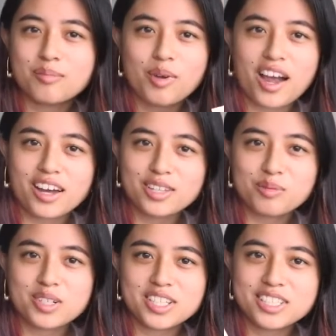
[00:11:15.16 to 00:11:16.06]
my
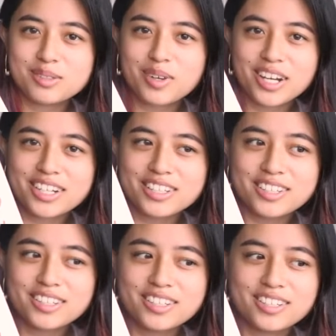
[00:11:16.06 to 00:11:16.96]
other prints better.
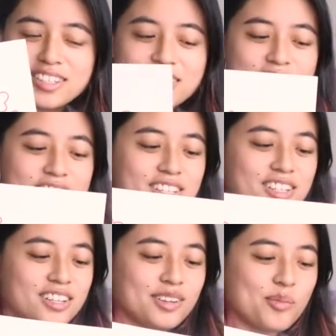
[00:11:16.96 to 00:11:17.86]

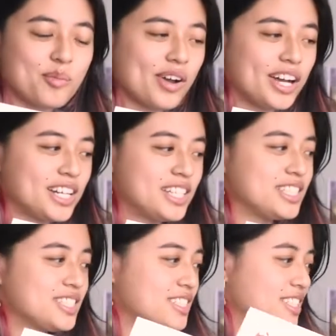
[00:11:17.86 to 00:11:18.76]

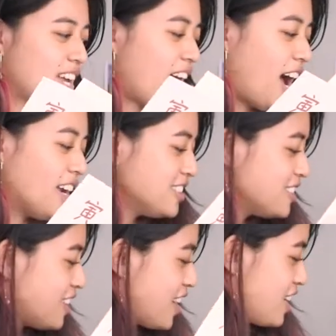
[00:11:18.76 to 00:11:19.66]
But I don't
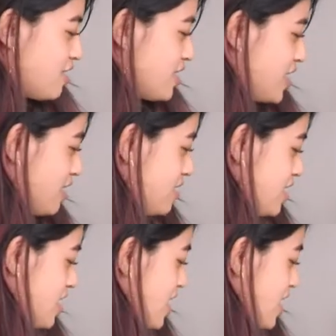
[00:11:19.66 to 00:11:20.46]
know, I have time to